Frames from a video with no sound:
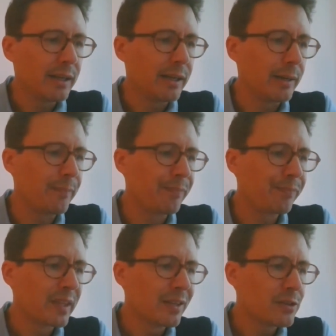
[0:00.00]

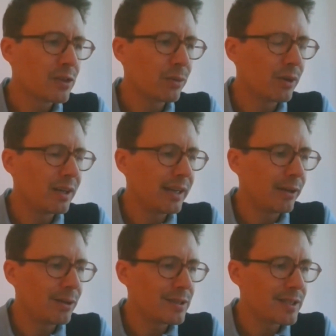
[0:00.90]
Um, so
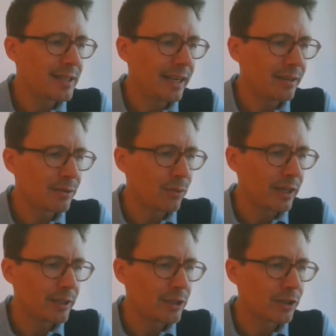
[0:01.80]
on the second
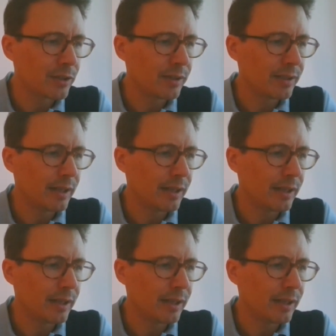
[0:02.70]
question,